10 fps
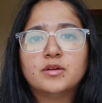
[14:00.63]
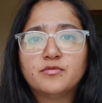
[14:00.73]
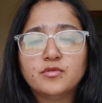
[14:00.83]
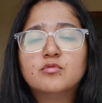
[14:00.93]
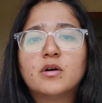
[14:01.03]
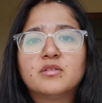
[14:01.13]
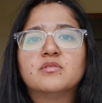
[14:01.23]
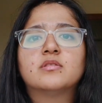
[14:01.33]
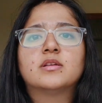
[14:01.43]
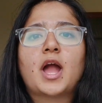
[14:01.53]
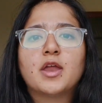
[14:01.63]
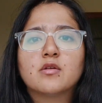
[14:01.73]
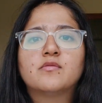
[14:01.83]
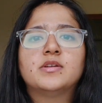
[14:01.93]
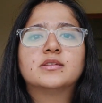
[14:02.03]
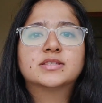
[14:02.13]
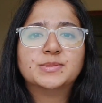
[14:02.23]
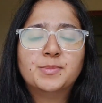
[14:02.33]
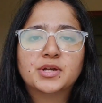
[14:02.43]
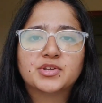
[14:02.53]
if you are kind of in a similar